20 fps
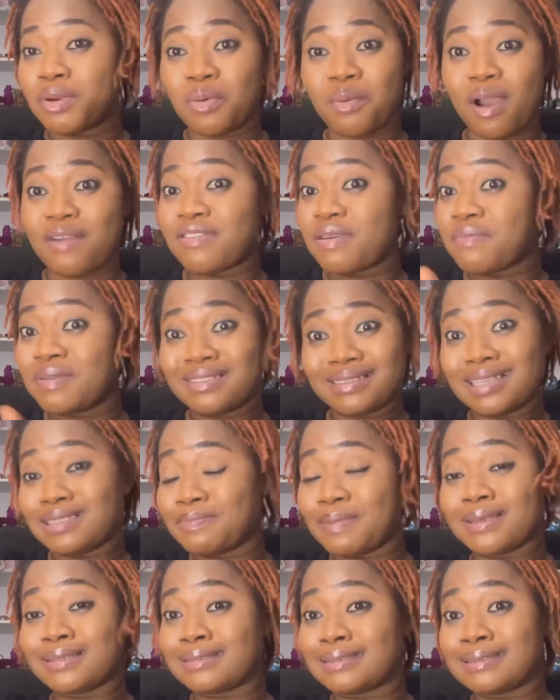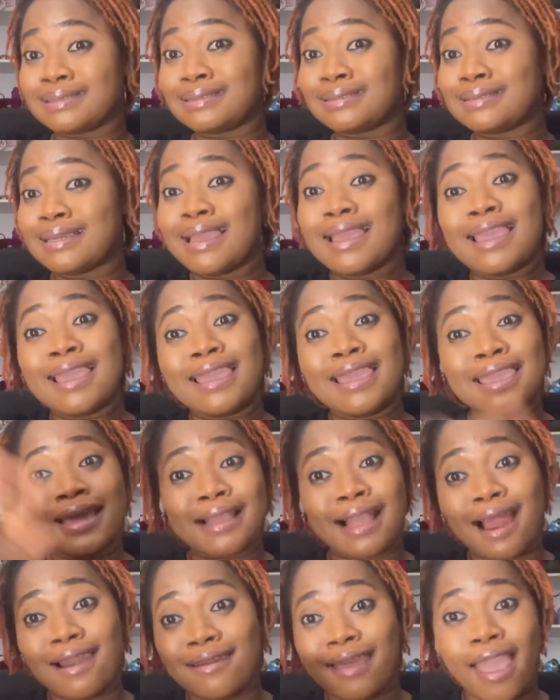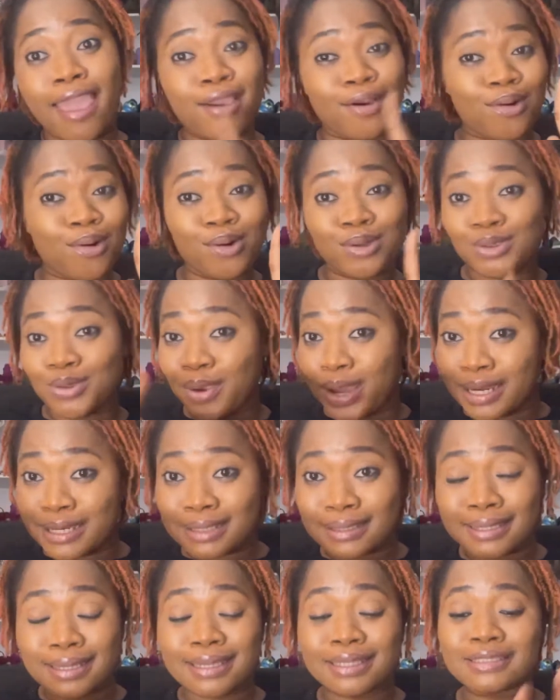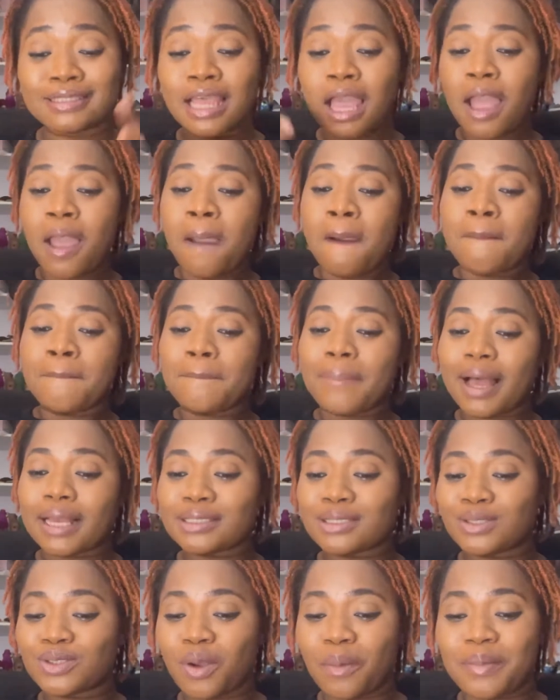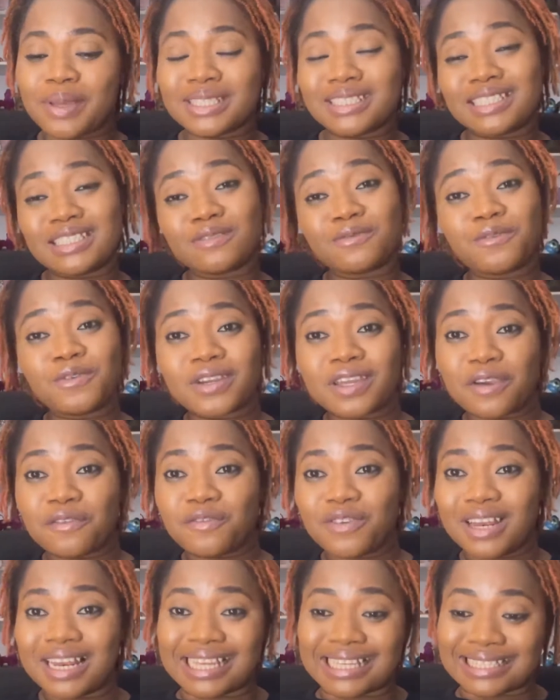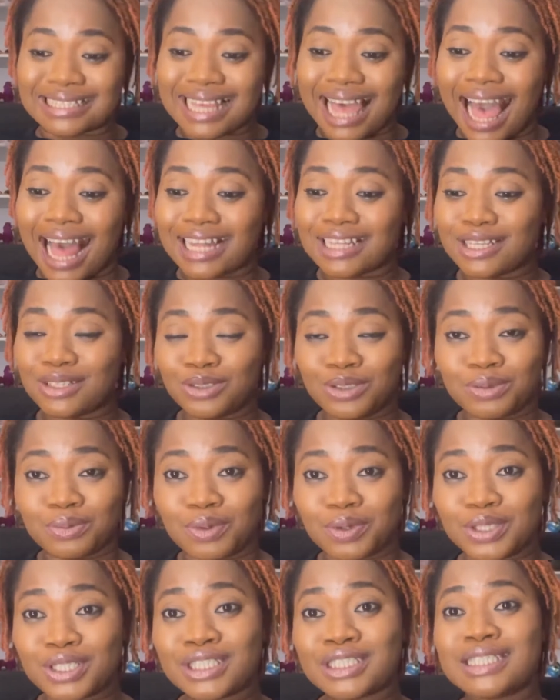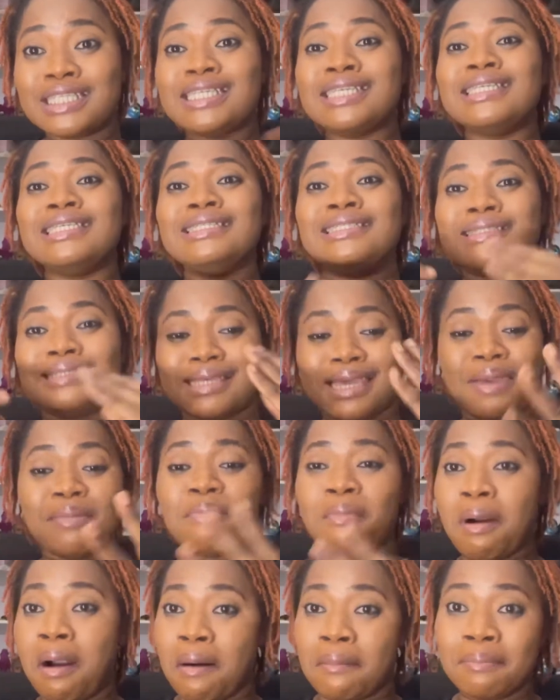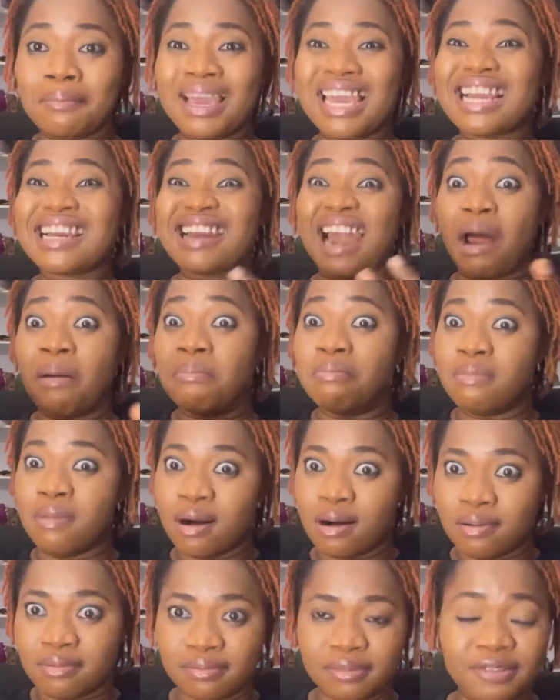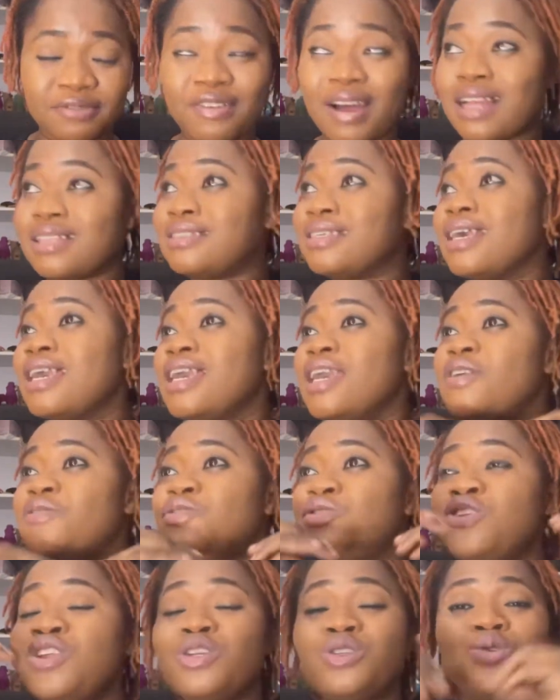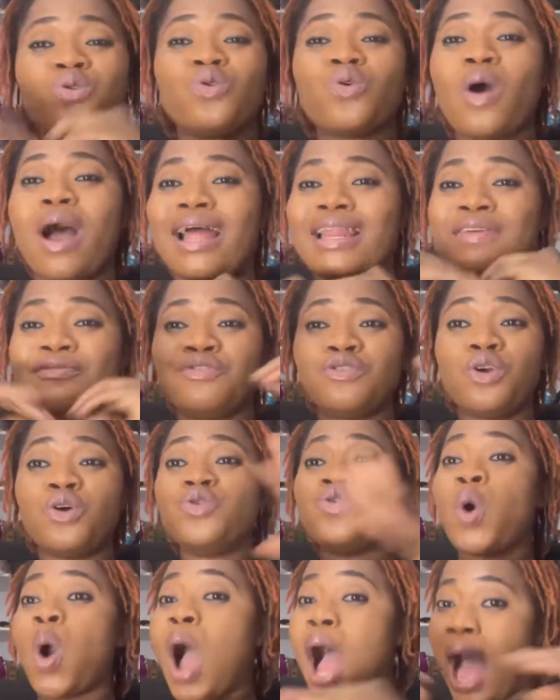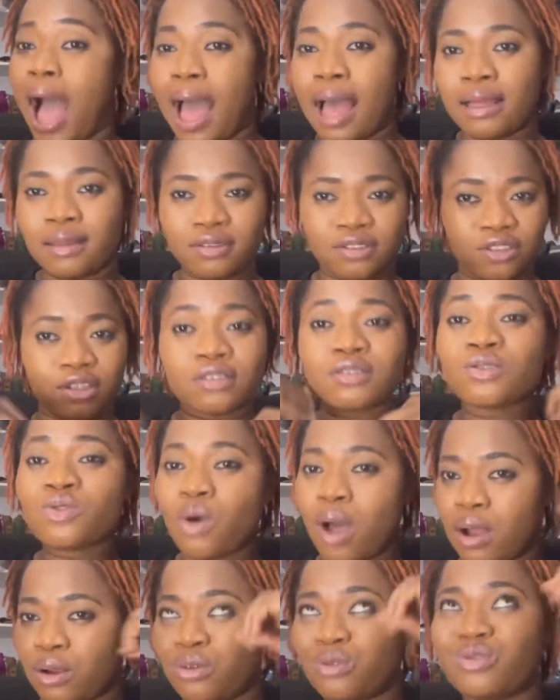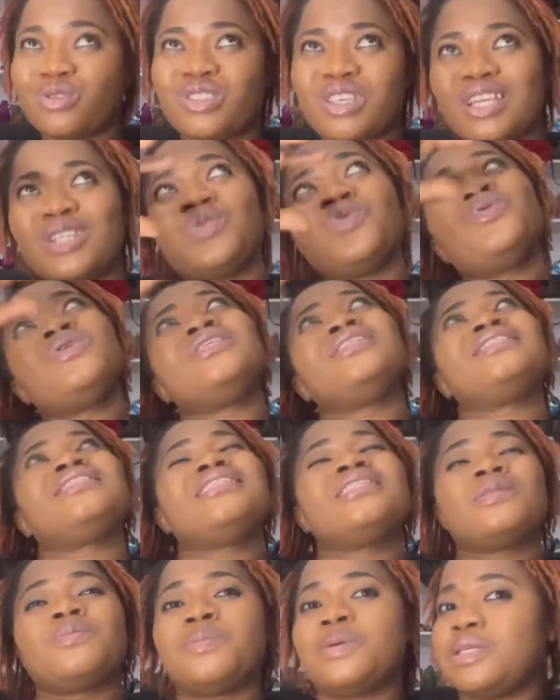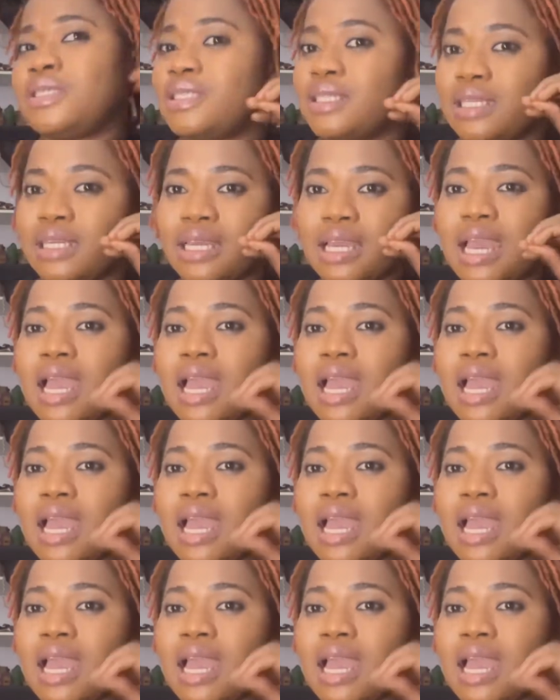wife, a business person, a career, a coach, or anything is Pastor Mrs. Funke Felix Adejumo. She's a mom, a grandmom. In fact, if you need to go and if you don't know her, just go and Google search who is this person.